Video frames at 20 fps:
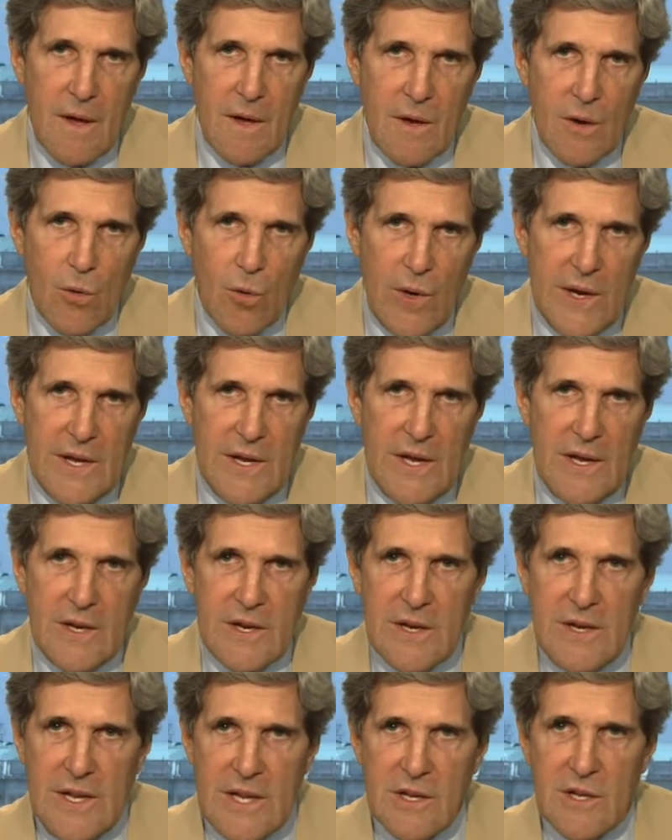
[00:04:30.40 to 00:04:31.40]
we need
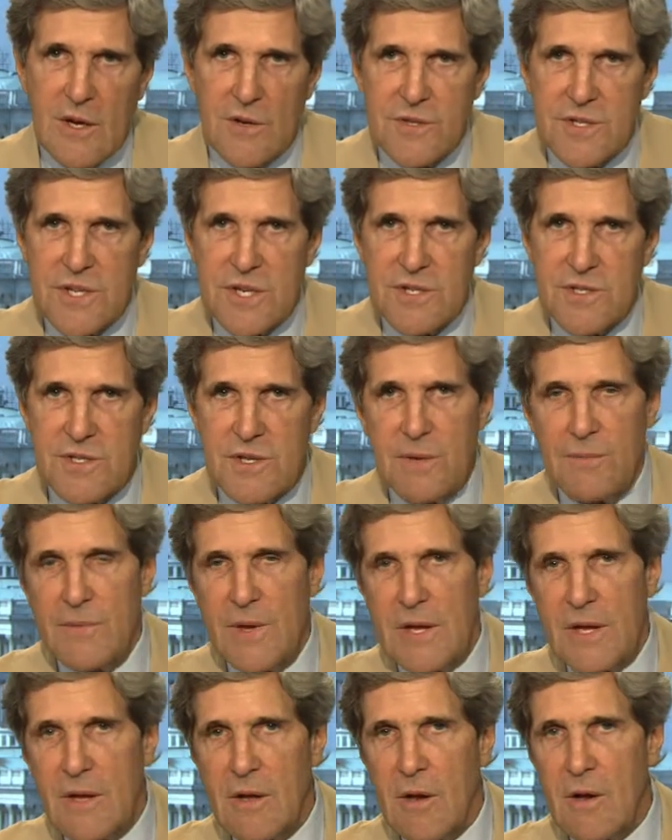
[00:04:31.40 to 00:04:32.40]
an ecosystem
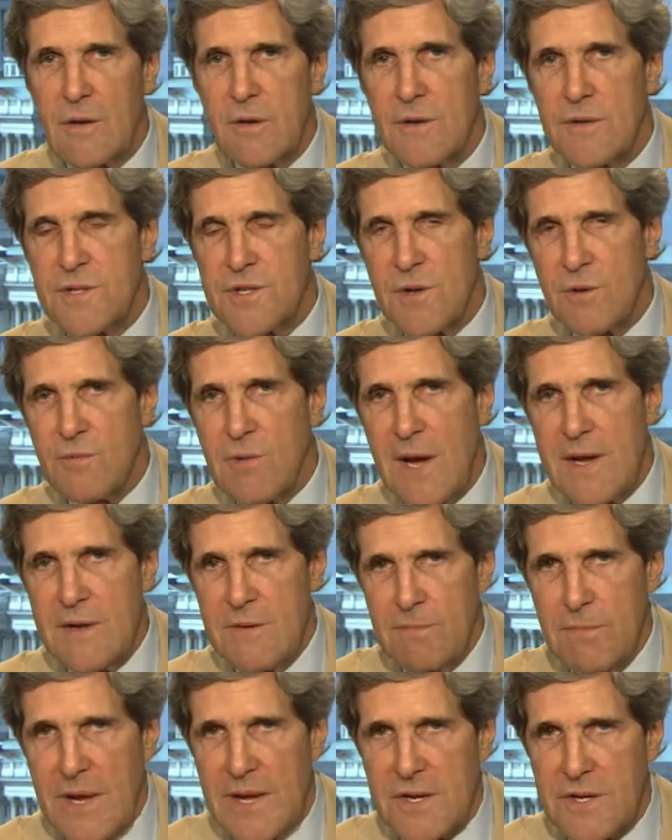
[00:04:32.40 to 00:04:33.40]
that includes the
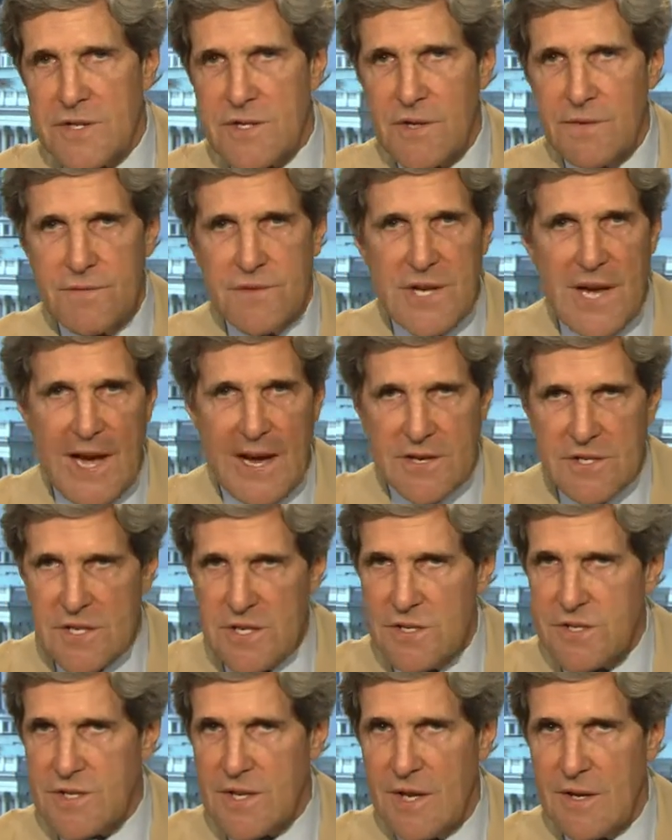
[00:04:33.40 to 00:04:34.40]
right mix of tax
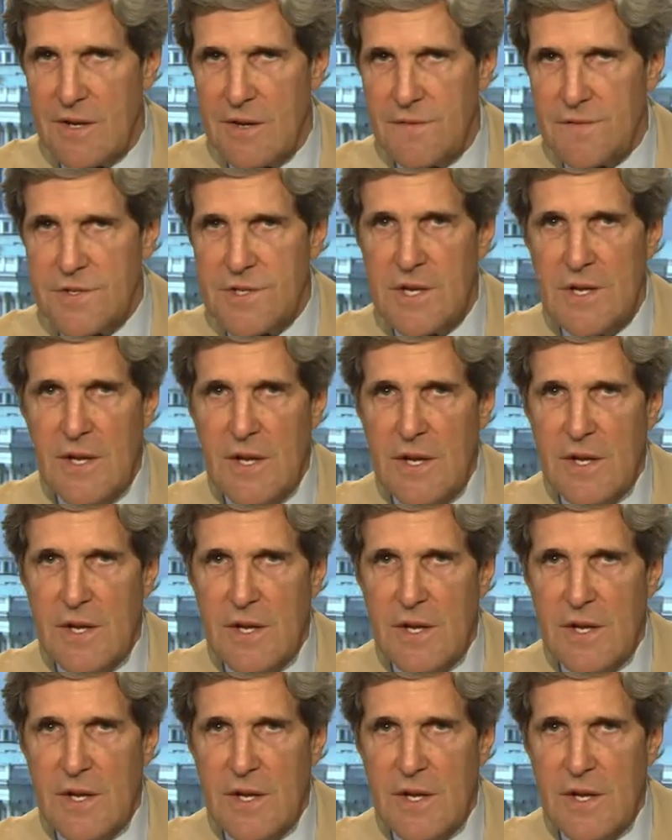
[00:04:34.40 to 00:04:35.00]
incentives,